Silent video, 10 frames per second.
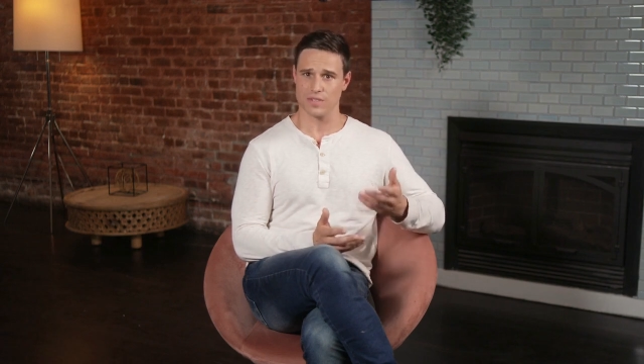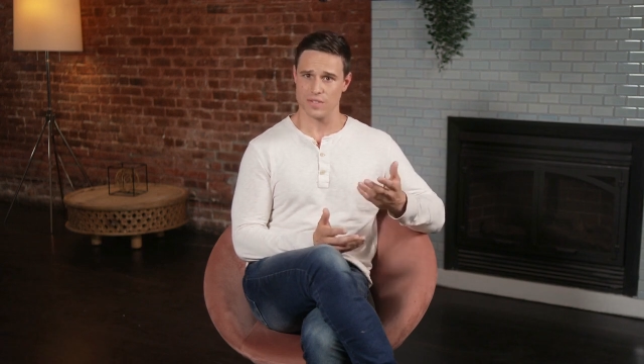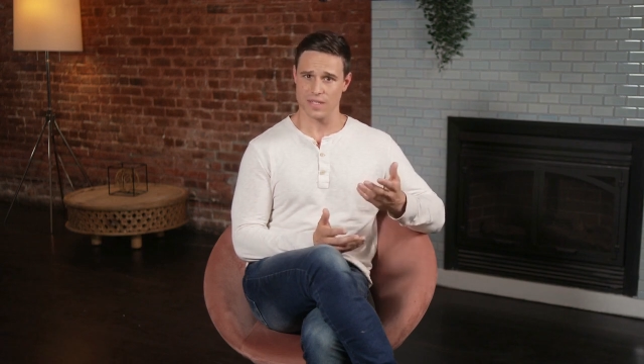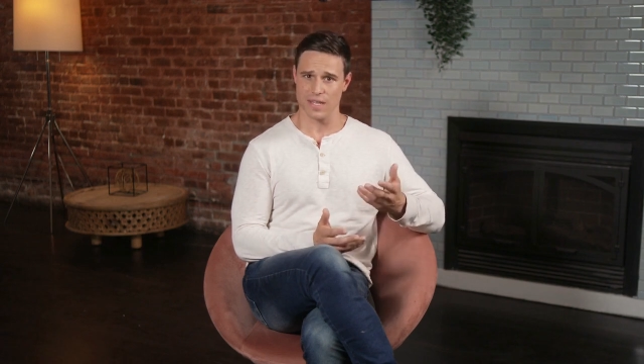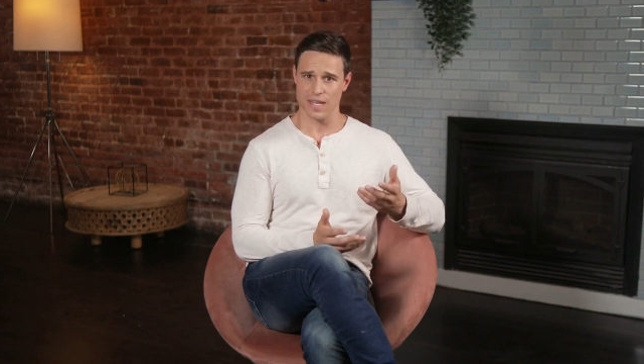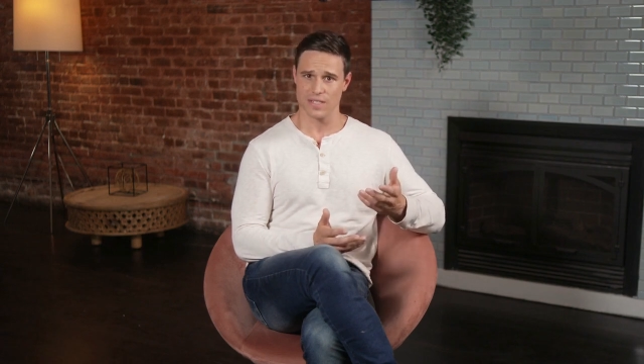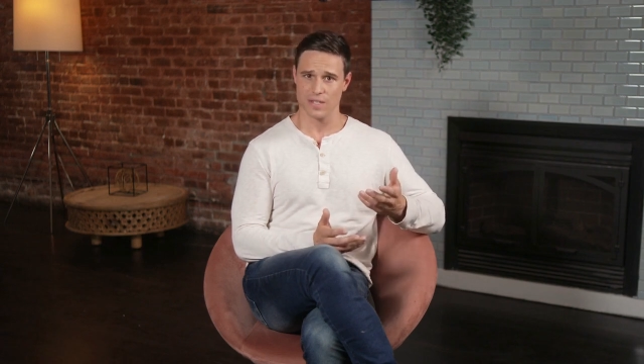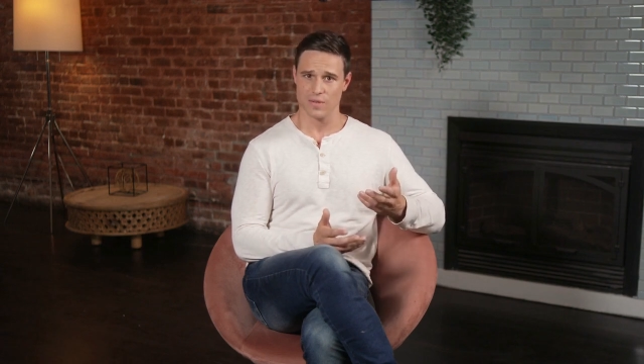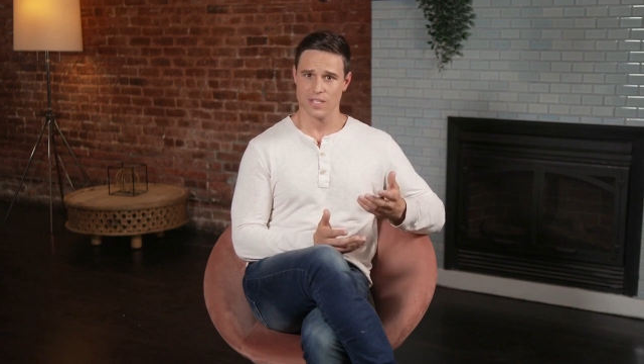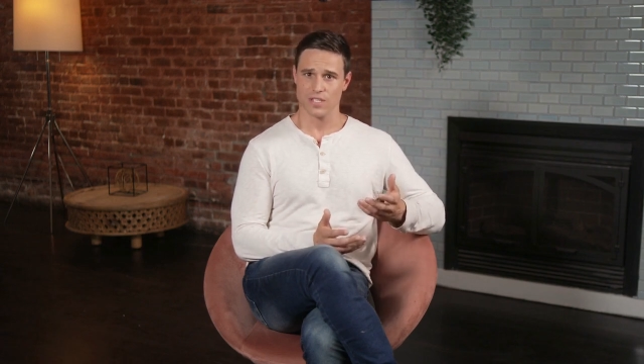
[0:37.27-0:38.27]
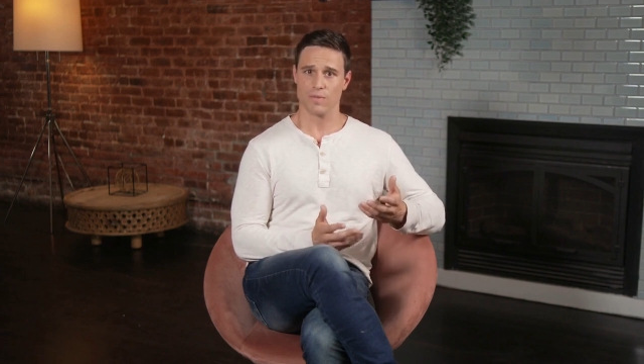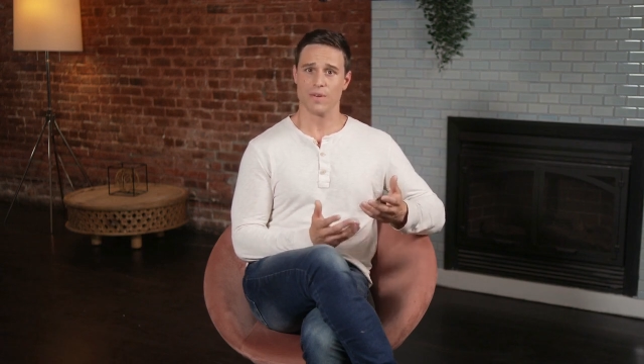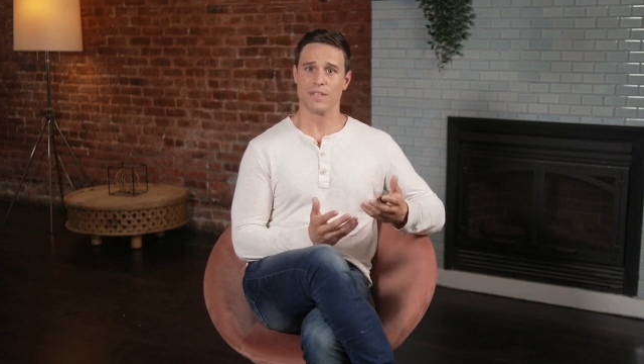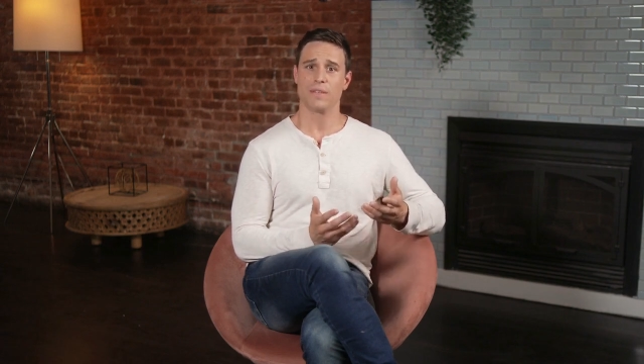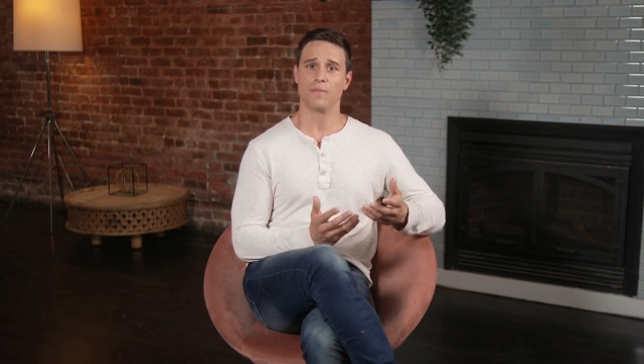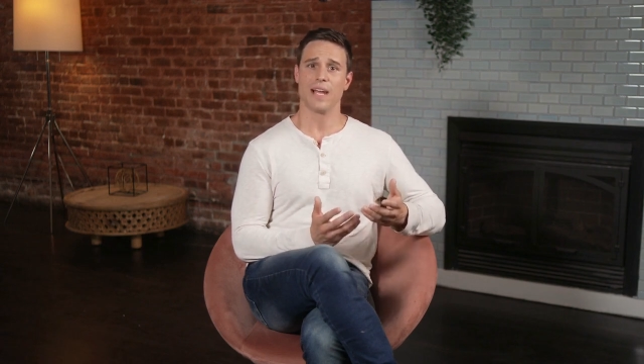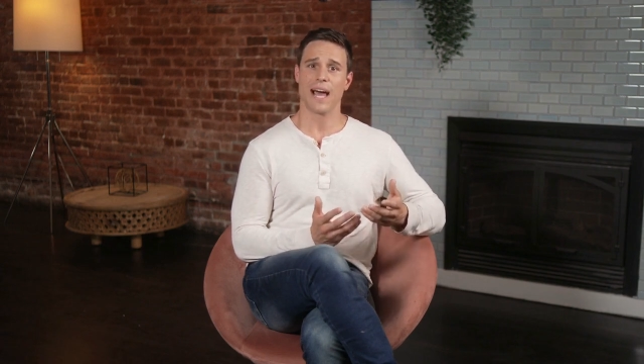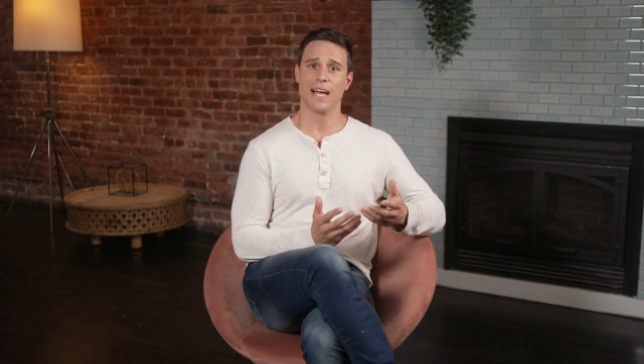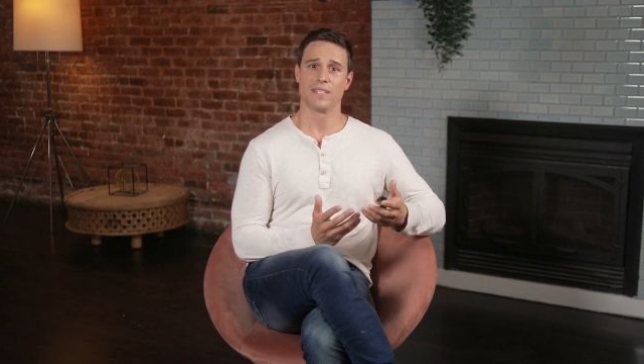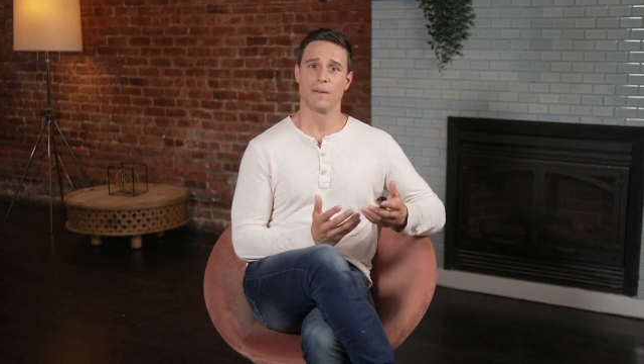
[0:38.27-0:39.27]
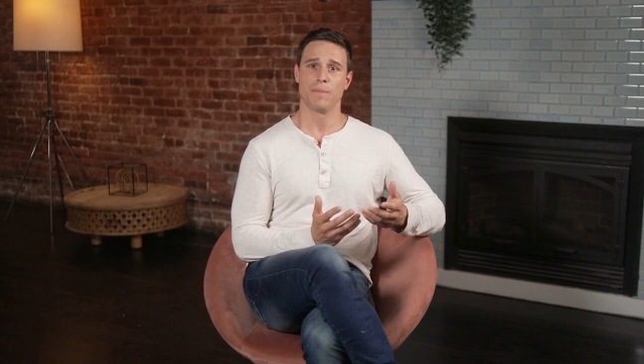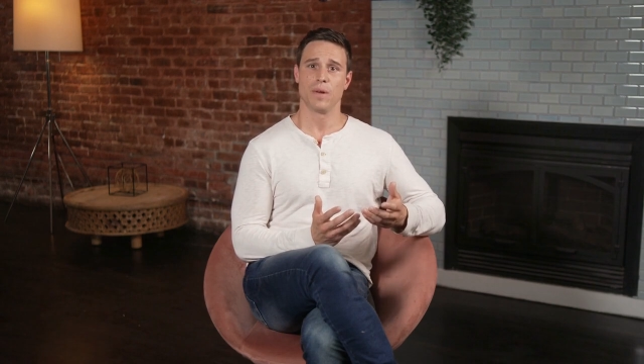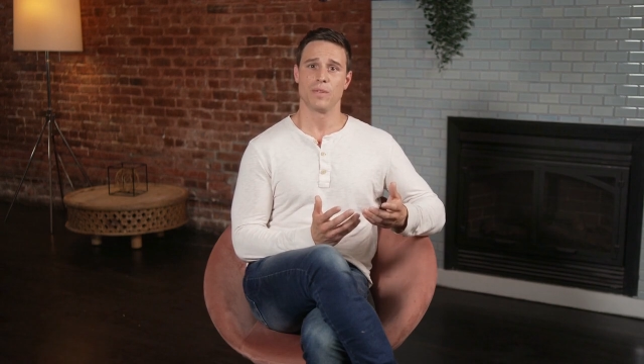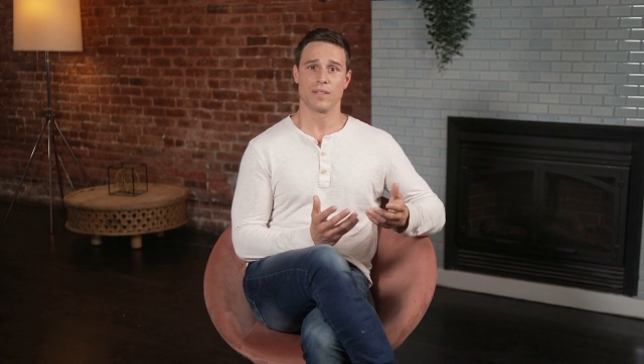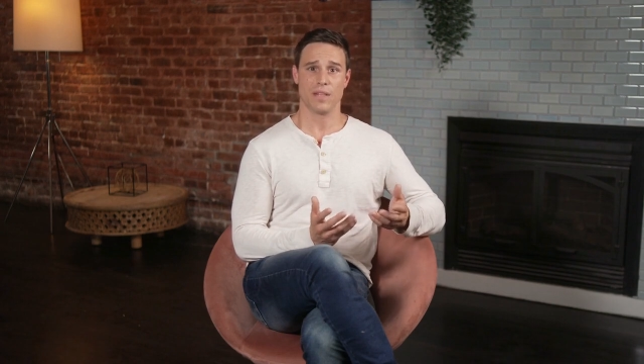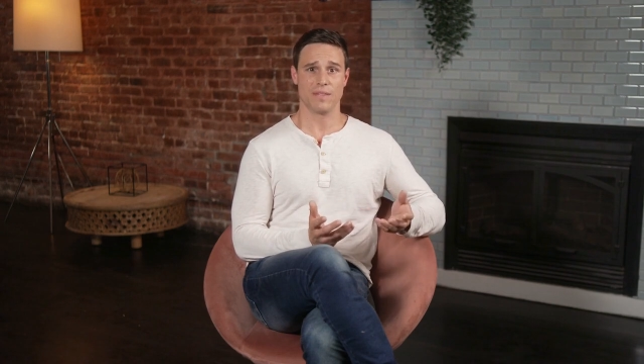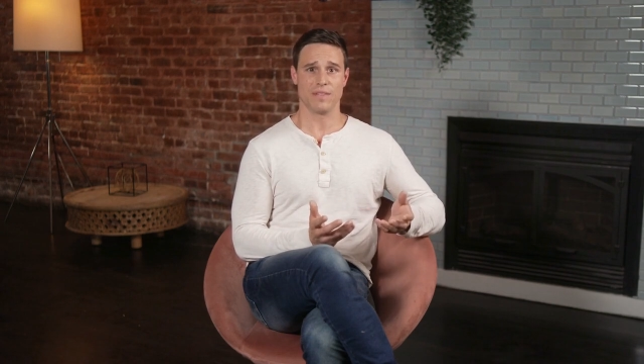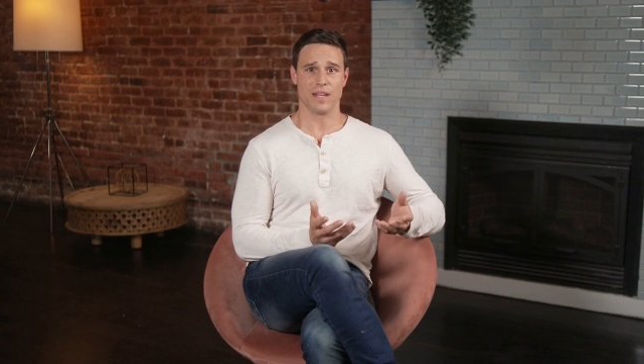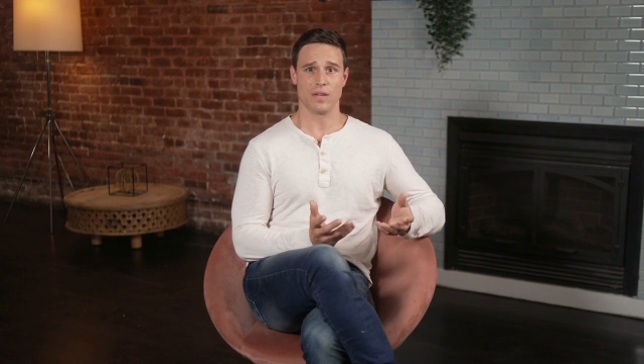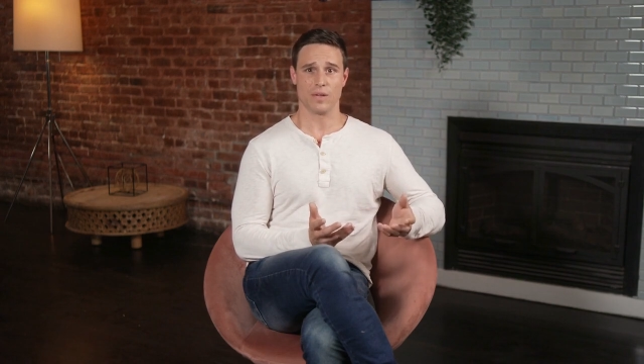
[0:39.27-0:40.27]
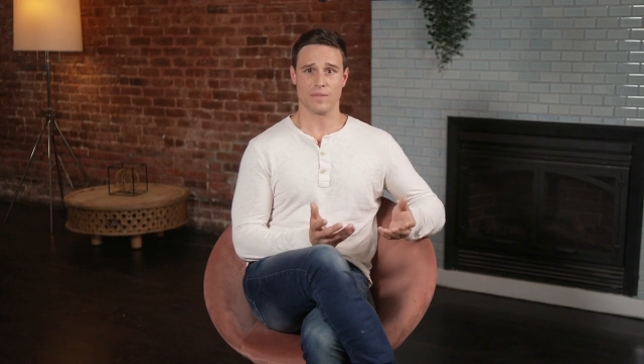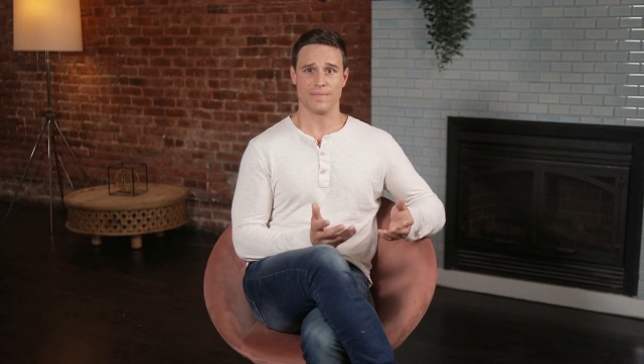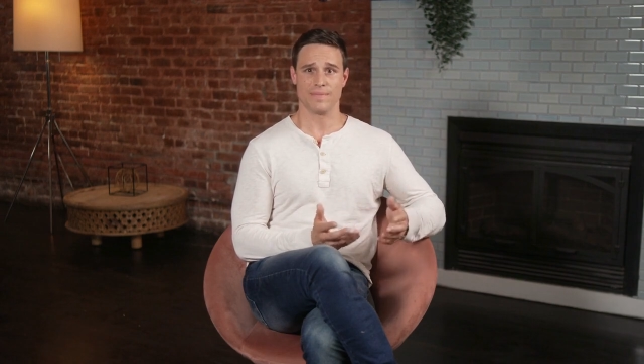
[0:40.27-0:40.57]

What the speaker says: to their integration within React's component lifecycle.